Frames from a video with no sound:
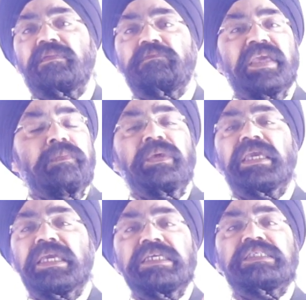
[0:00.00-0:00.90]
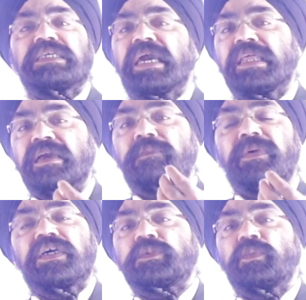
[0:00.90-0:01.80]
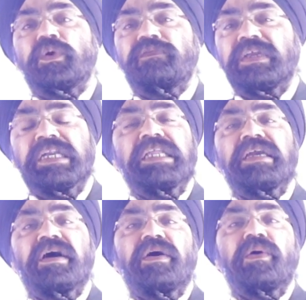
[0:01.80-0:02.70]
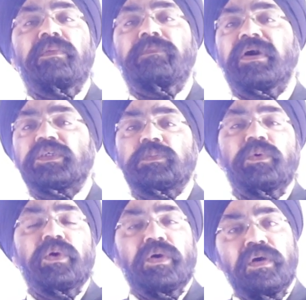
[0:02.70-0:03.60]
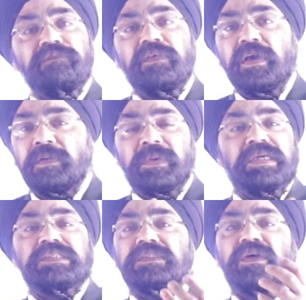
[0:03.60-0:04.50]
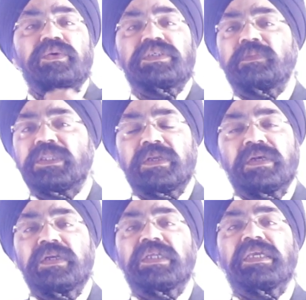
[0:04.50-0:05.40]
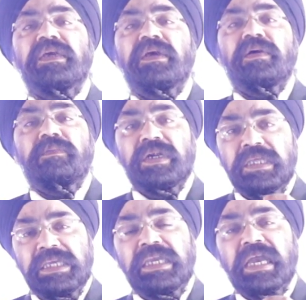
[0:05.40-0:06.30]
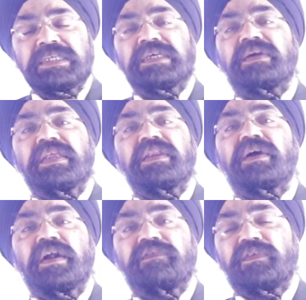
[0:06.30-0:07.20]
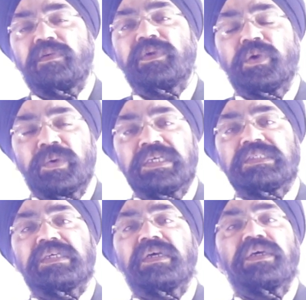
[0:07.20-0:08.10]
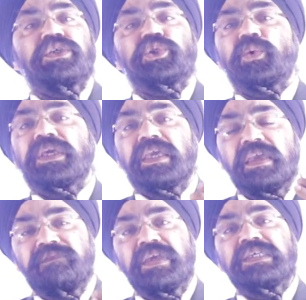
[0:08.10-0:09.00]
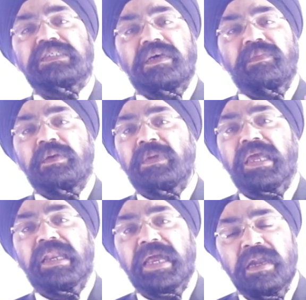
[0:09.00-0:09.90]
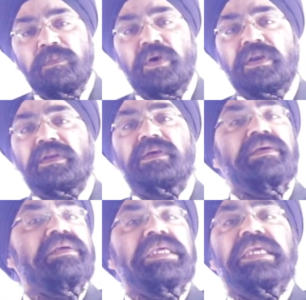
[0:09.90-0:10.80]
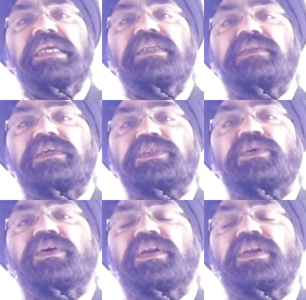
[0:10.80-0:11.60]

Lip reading: maybe he is carrying a passport of India or passport of Pakistan or some other country, but he has a green card from US. So if he is coming by land border, he does not